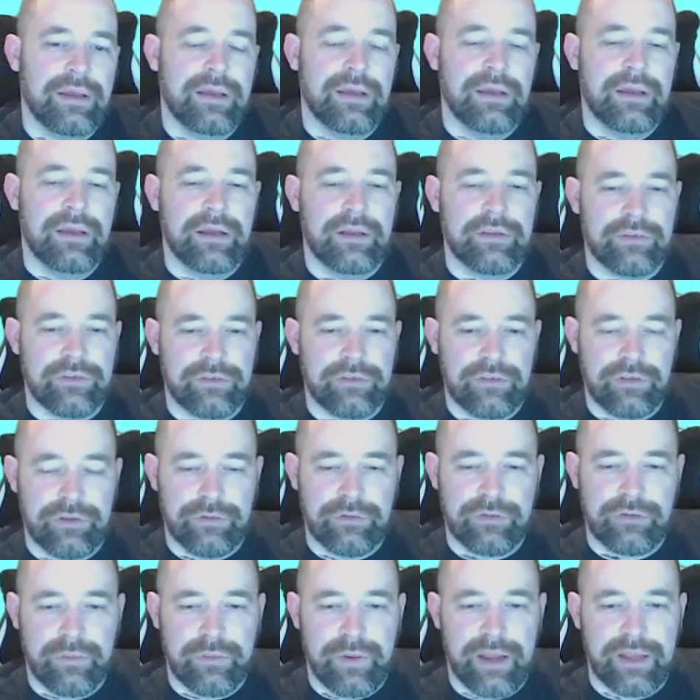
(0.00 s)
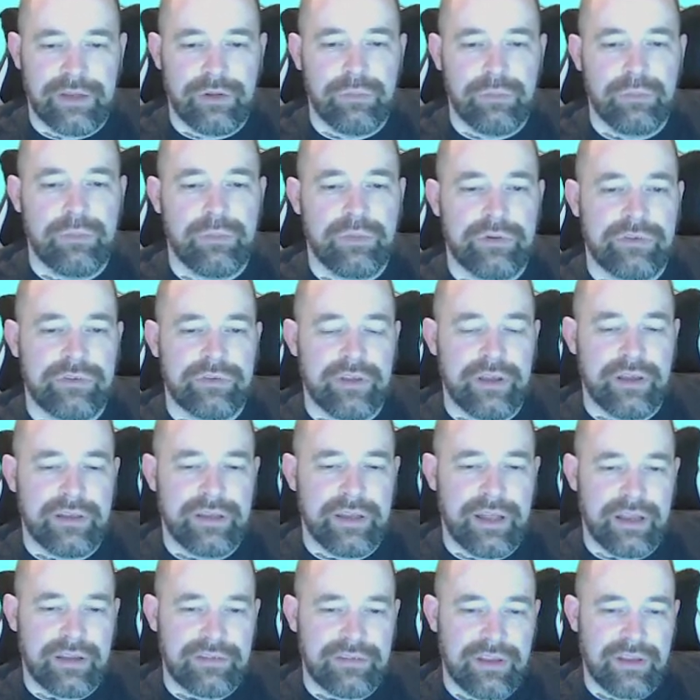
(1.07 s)
And so two square numbers that are
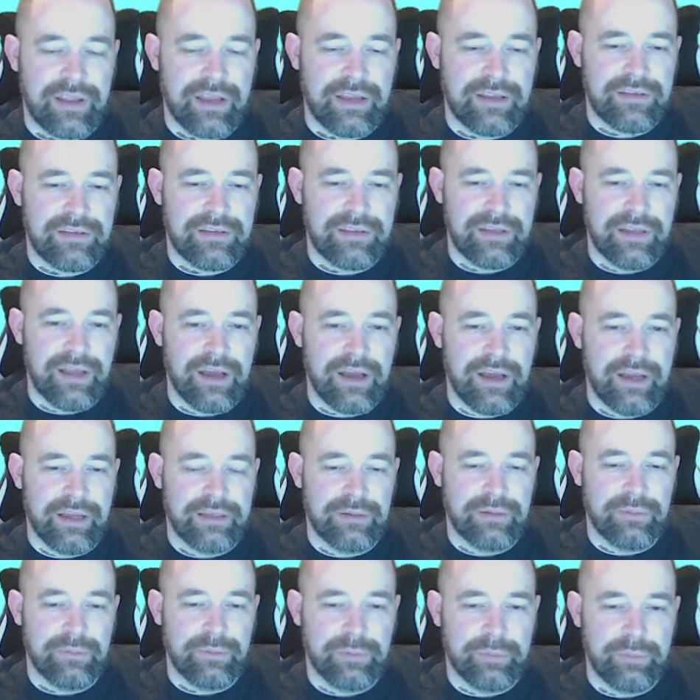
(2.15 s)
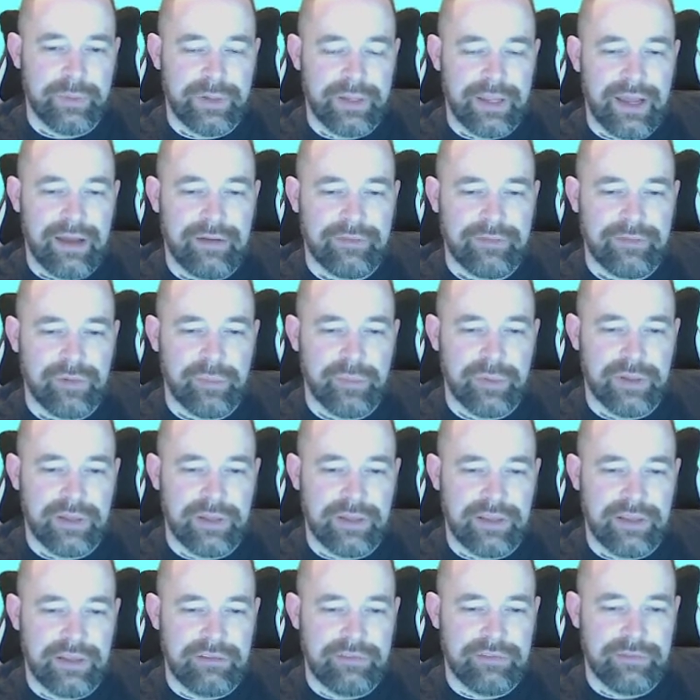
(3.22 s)
next to 89 would have to
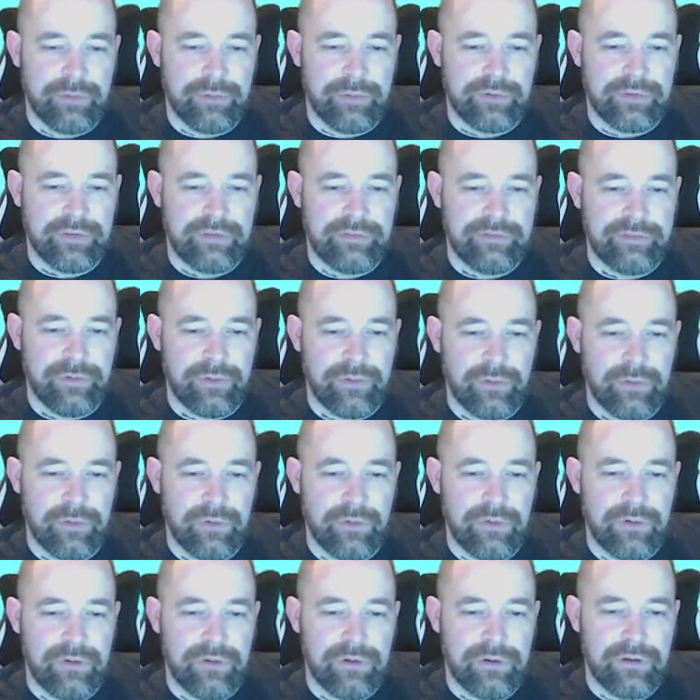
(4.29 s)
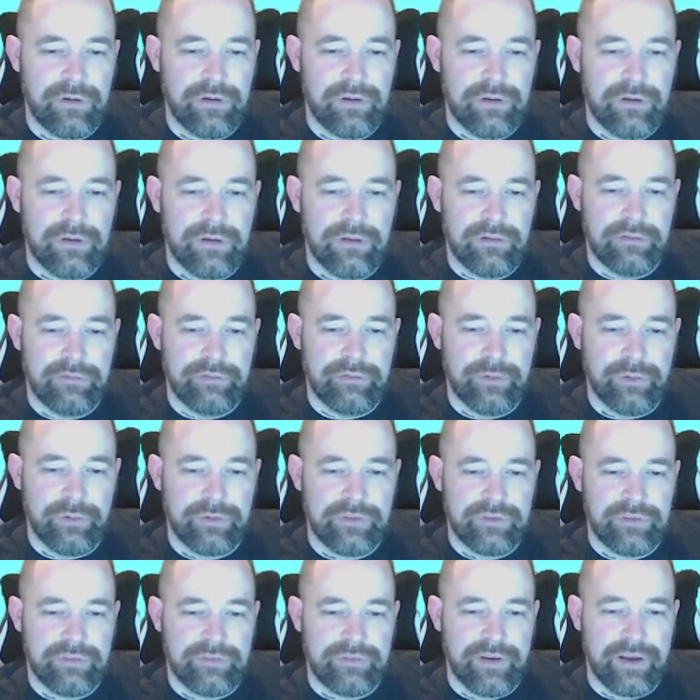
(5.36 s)
be 44 and
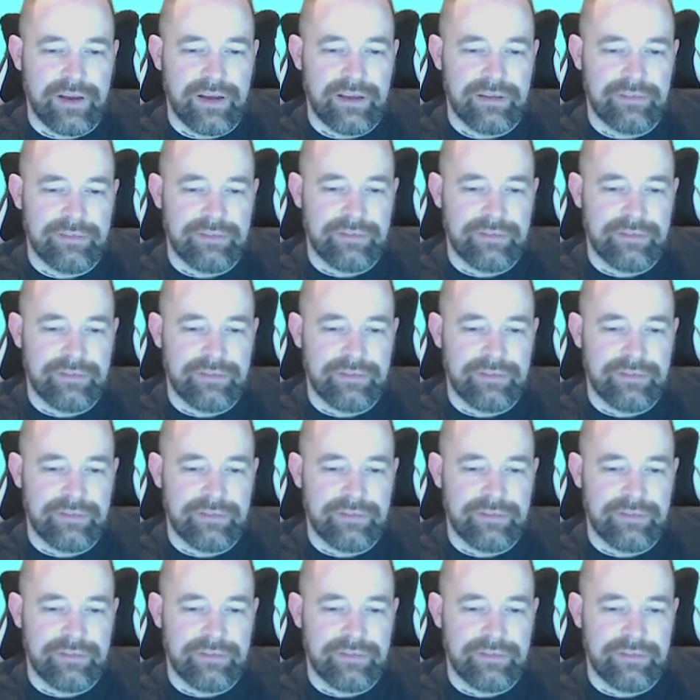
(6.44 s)
45.